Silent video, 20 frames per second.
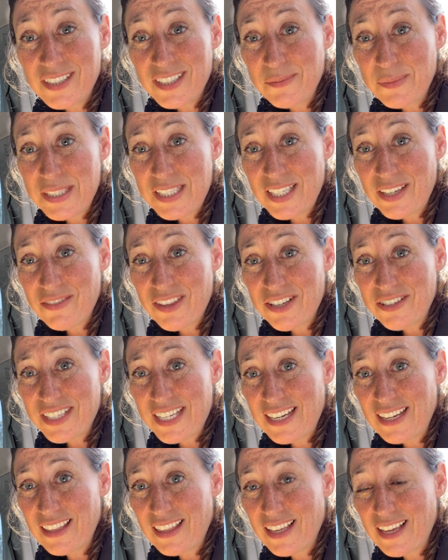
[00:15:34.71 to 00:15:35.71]
Let me see if there's
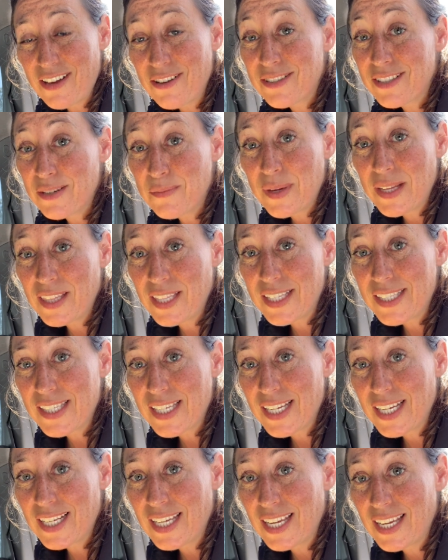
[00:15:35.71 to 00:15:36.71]
anything else on my list that
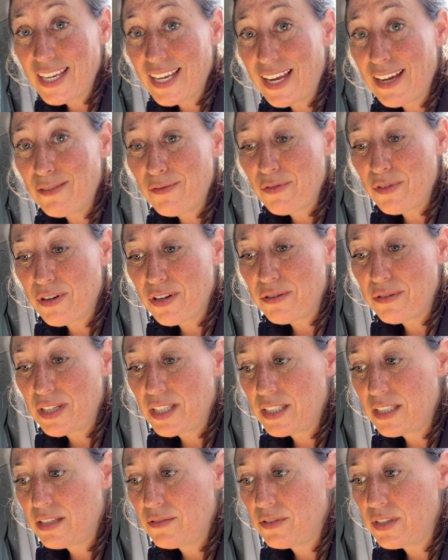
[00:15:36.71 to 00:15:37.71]
I can get for a
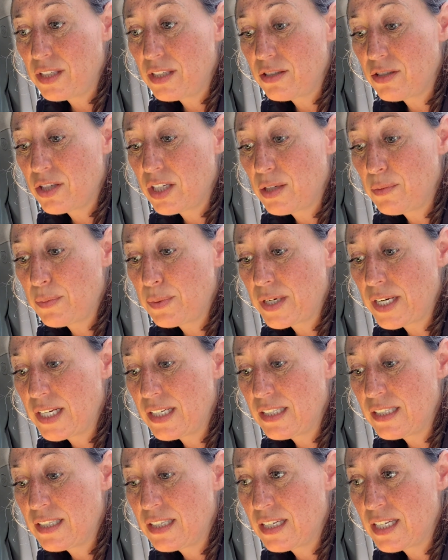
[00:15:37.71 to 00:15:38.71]
relatively cheap
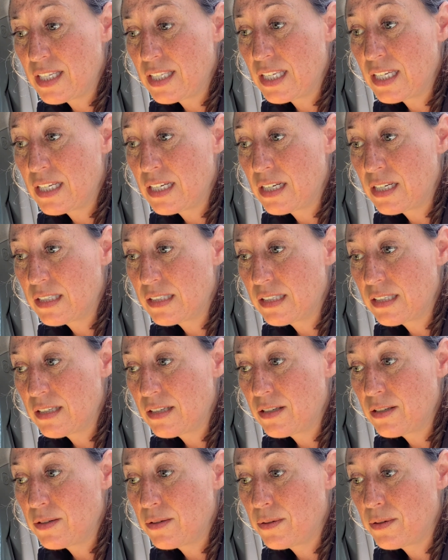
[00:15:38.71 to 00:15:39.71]
price. And then
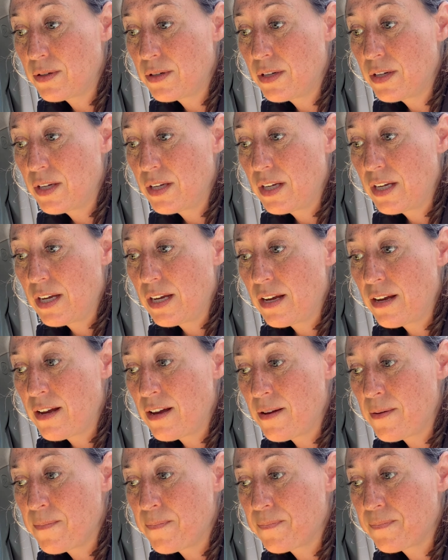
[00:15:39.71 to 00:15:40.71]
also
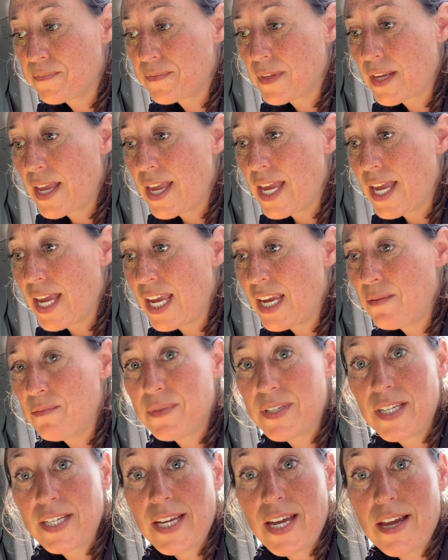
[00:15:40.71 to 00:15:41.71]
aim
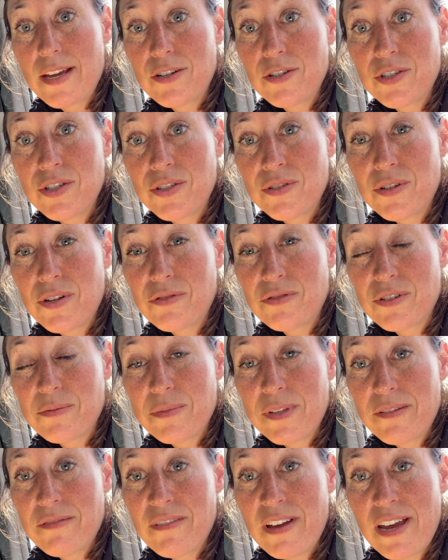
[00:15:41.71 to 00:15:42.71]
to get Juno from
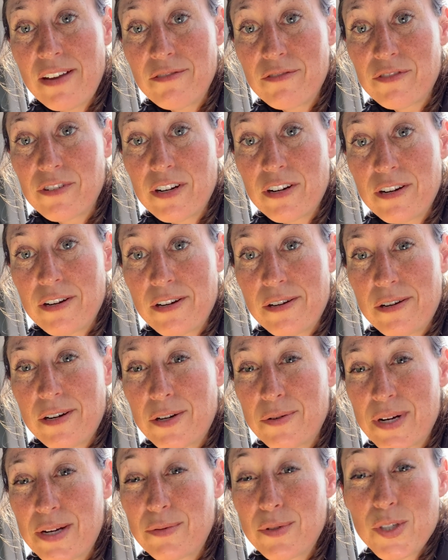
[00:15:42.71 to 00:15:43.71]
the vet for
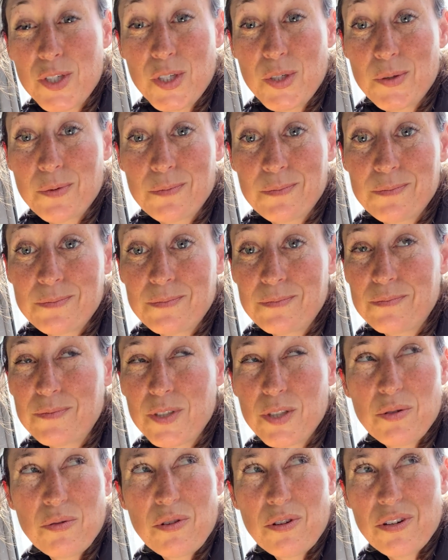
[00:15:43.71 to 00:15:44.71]
around
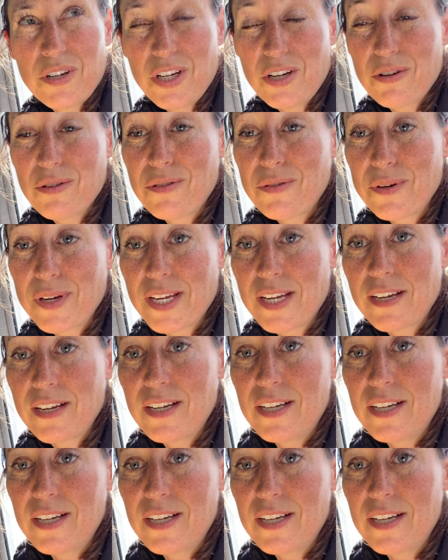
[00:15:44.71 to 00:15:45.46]
2:30 or 3.